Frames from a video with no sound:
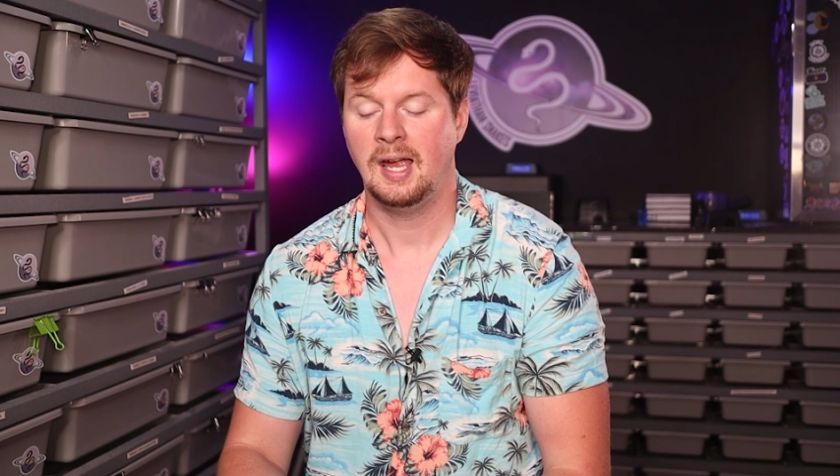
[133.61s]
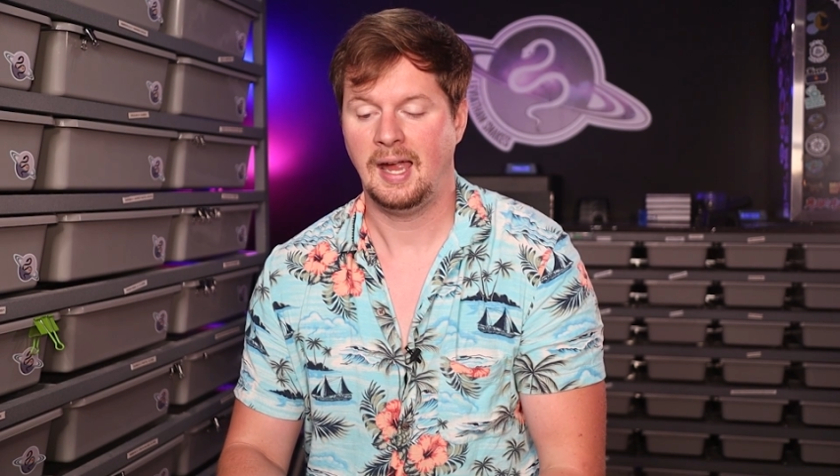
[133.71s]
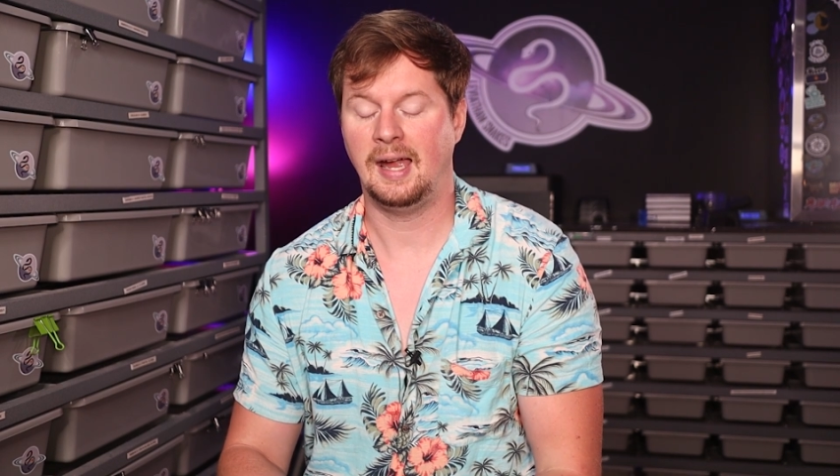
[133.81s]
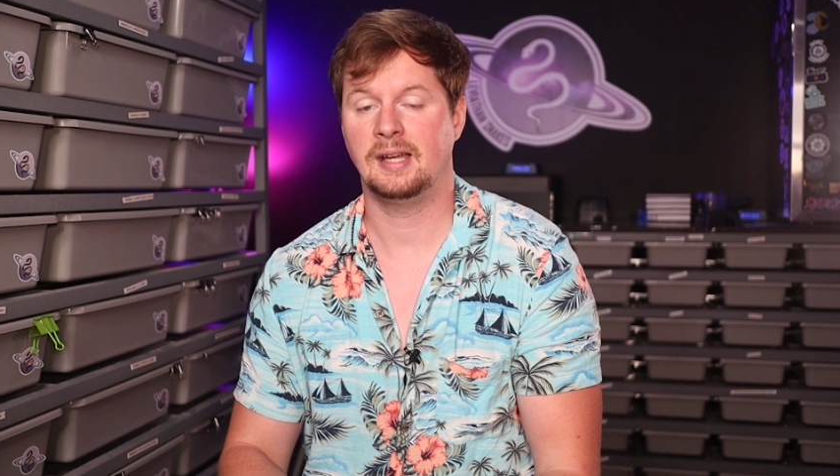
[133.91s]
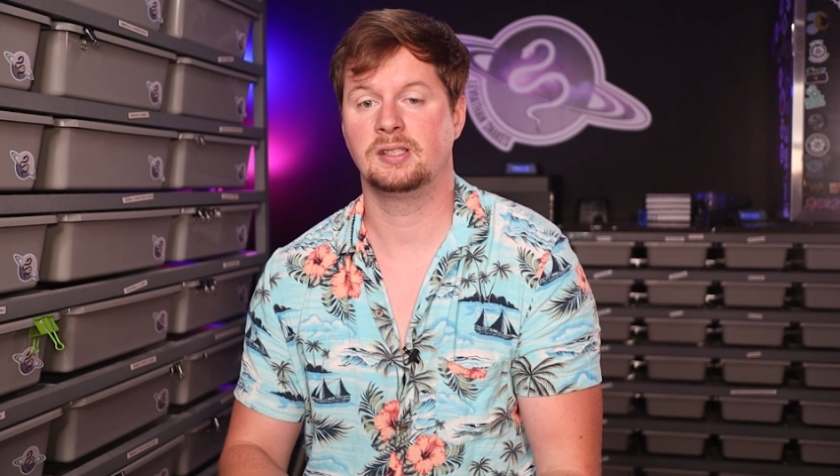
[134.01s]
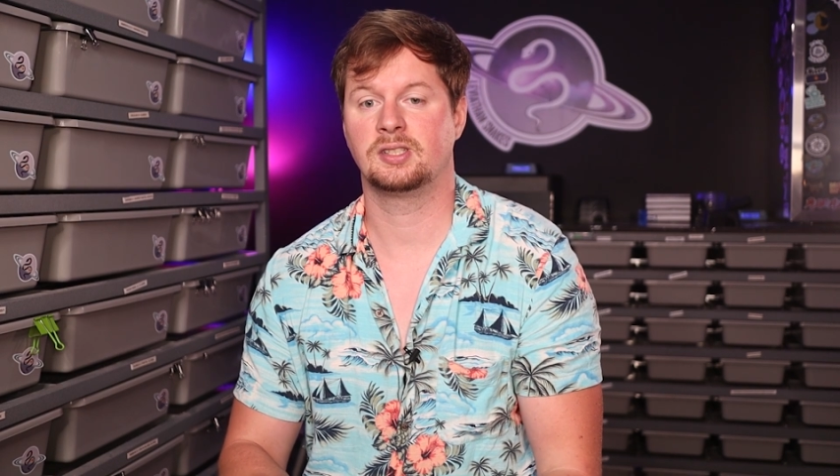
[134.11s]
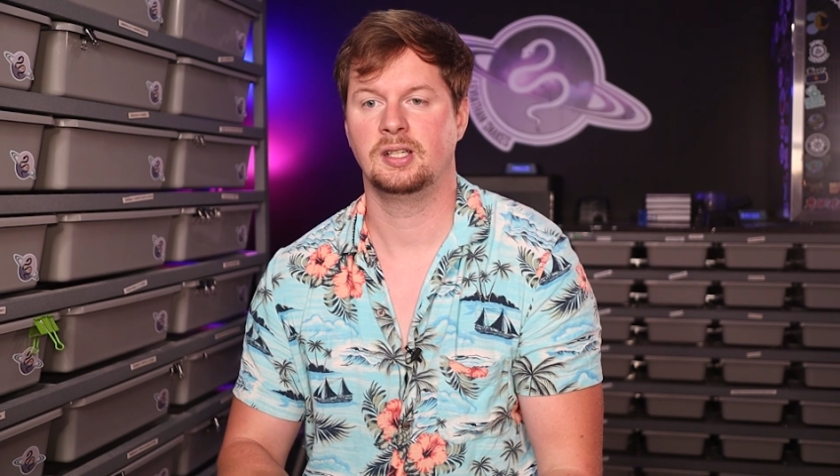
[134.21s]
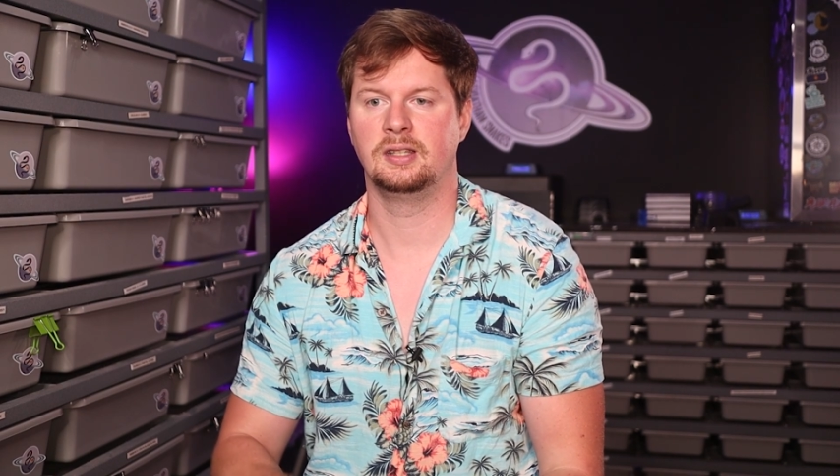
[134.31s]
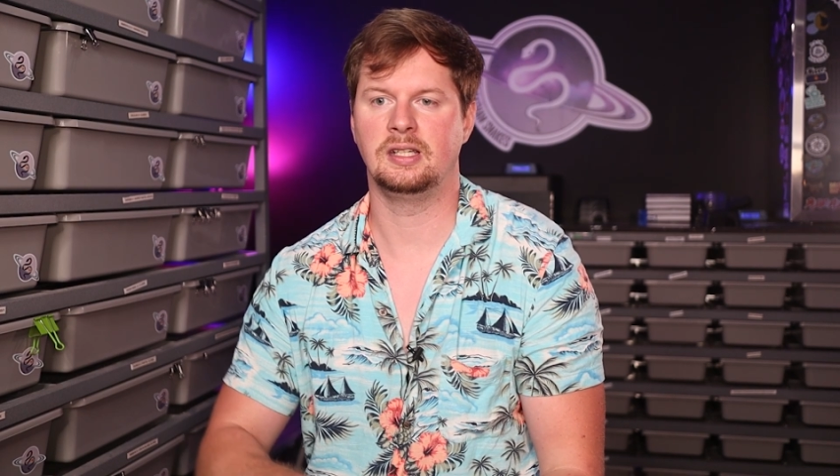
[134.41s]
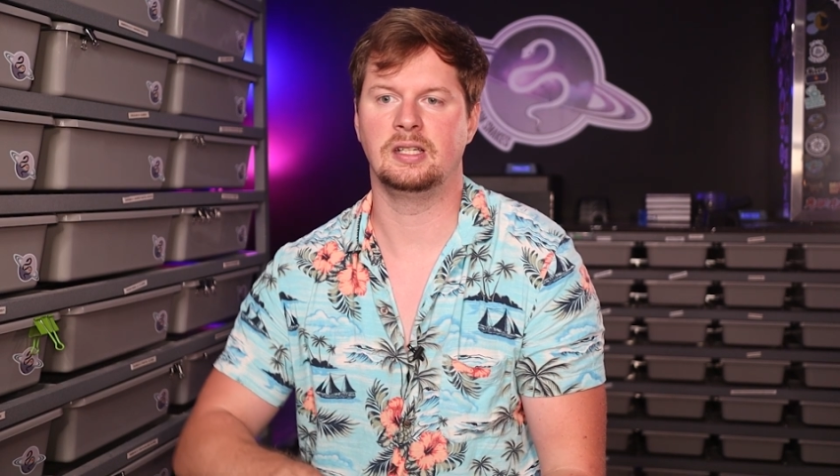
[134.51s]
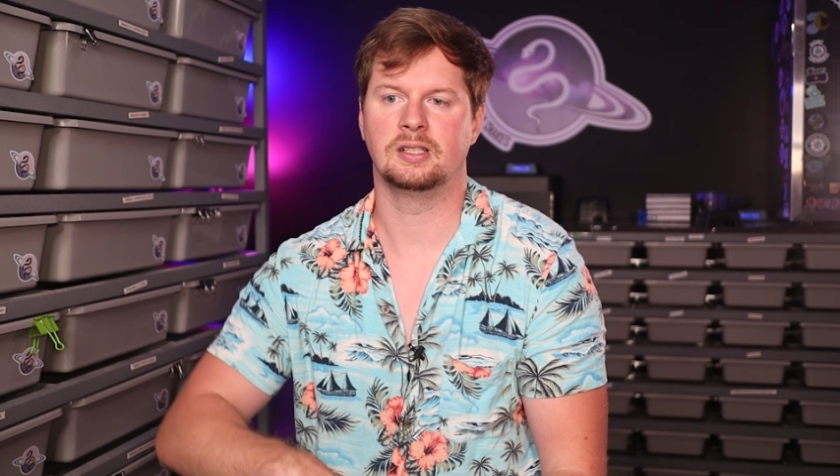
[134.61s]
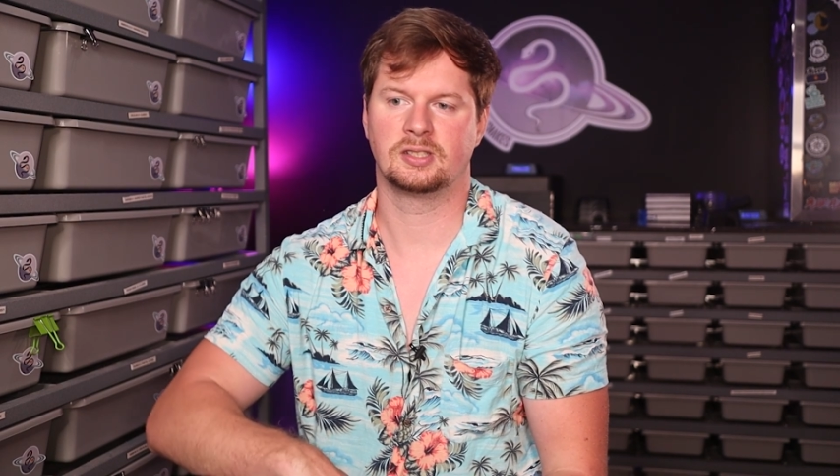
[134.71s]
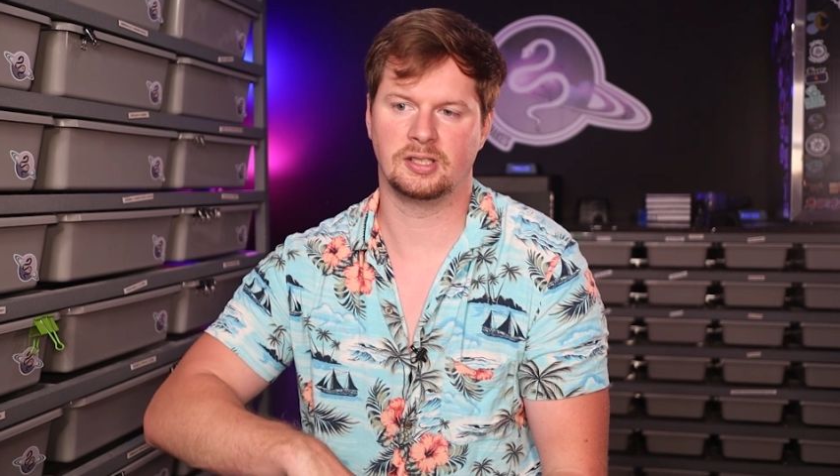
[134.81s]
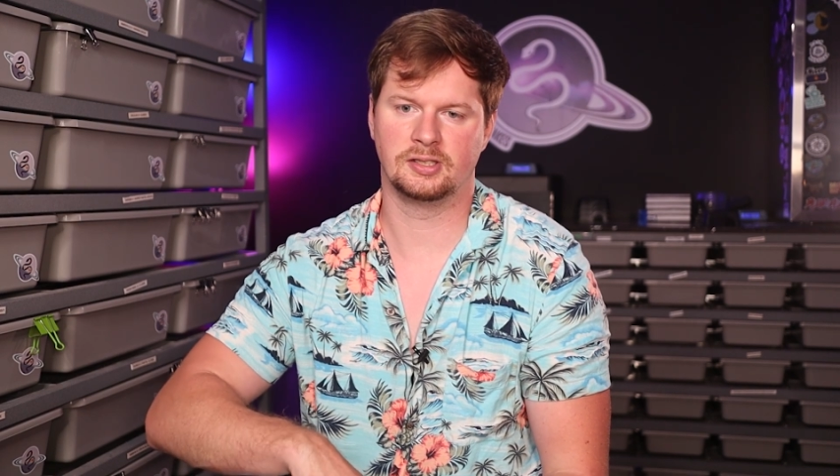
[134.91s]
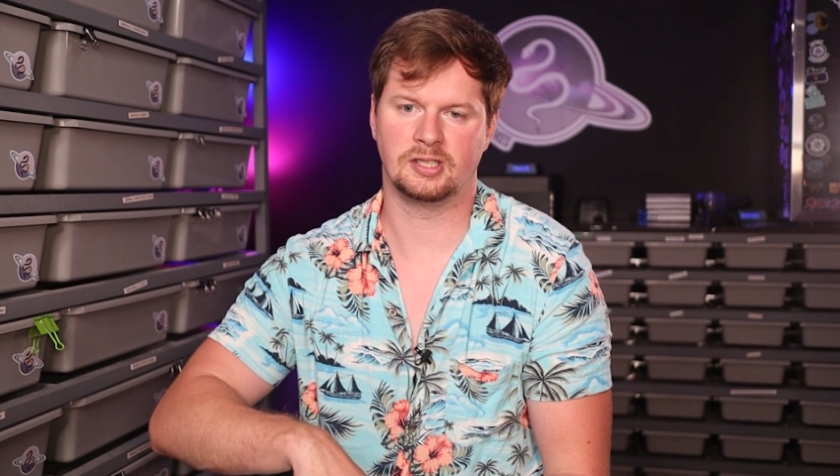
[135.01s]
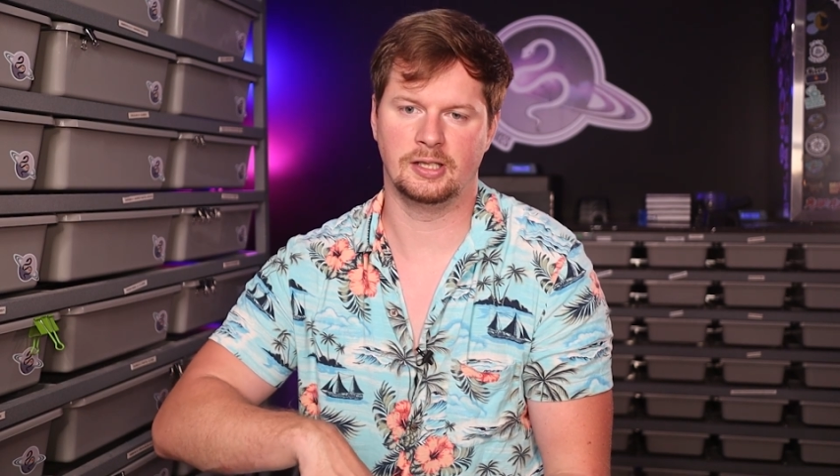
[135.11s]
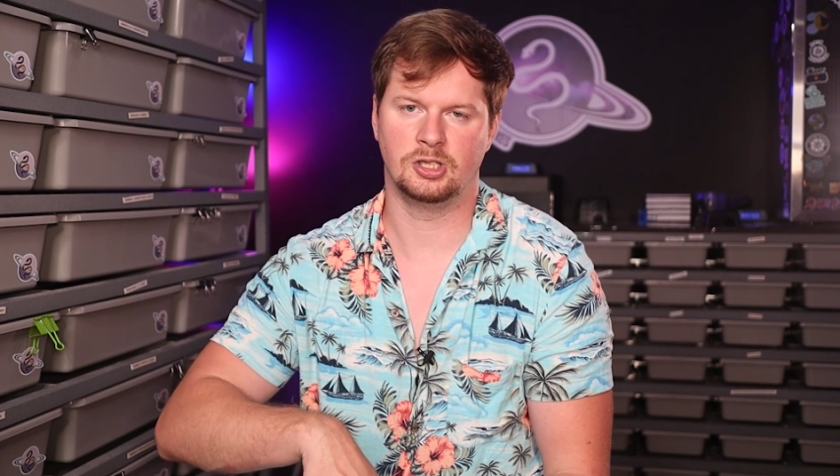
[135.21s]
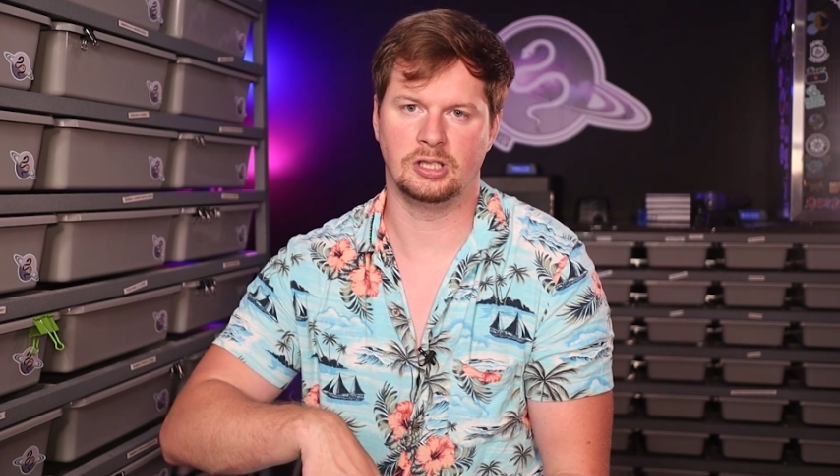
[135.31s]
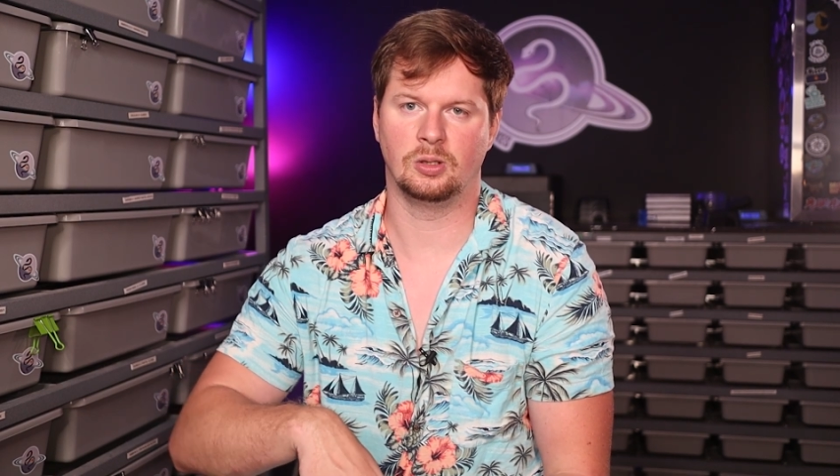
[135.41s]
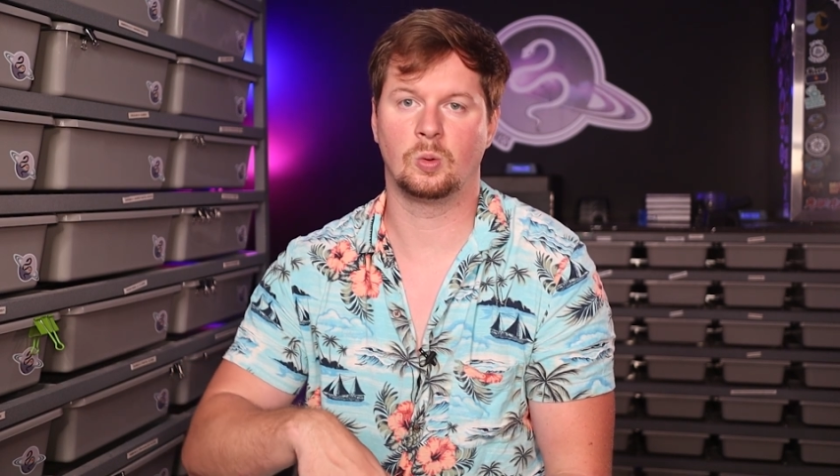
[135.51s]
has the sunset
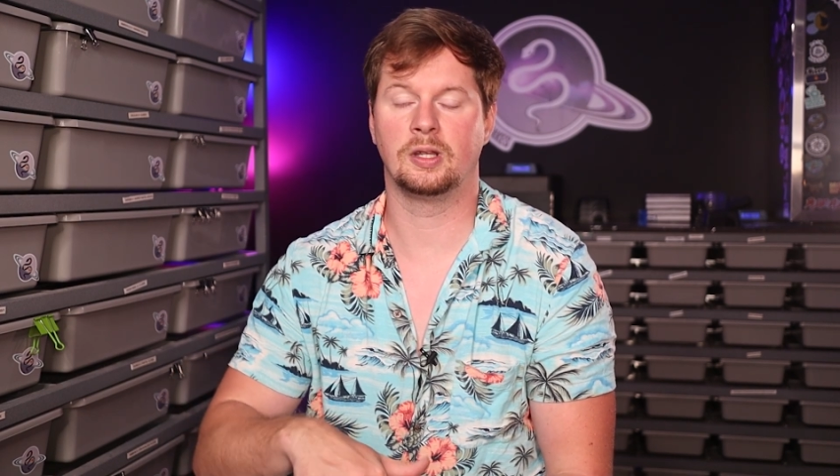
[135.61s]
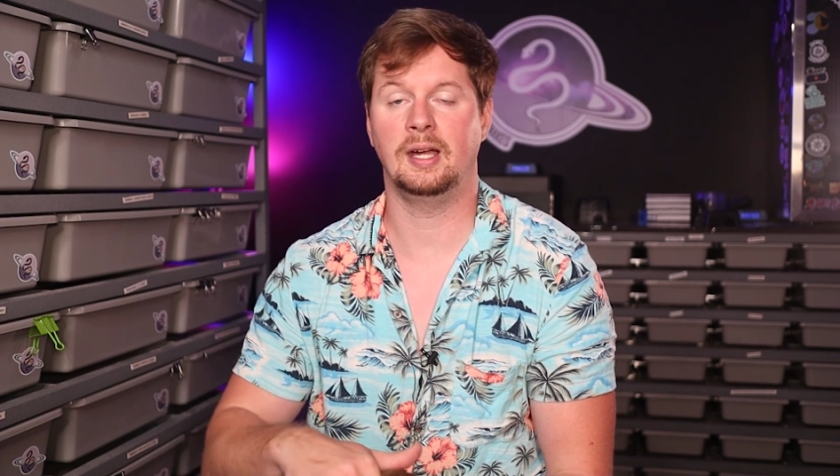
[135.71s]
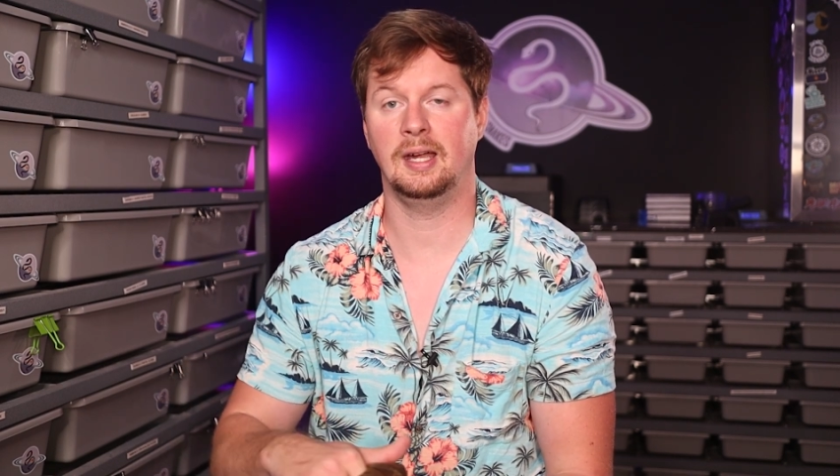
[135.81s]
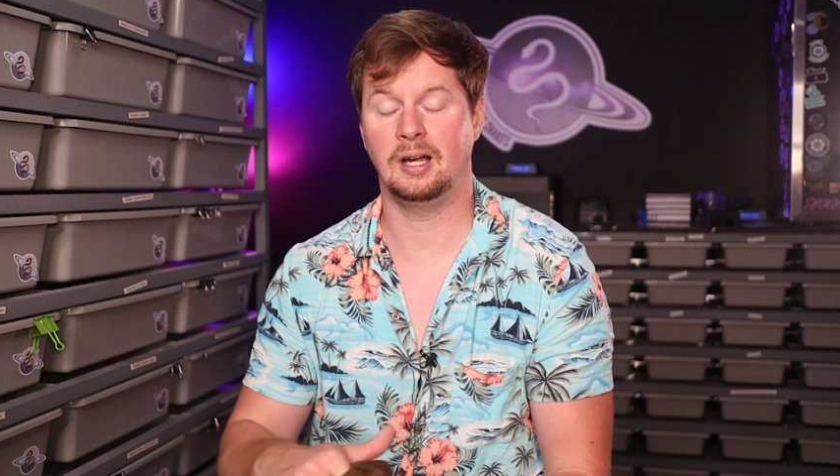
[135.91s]
gene or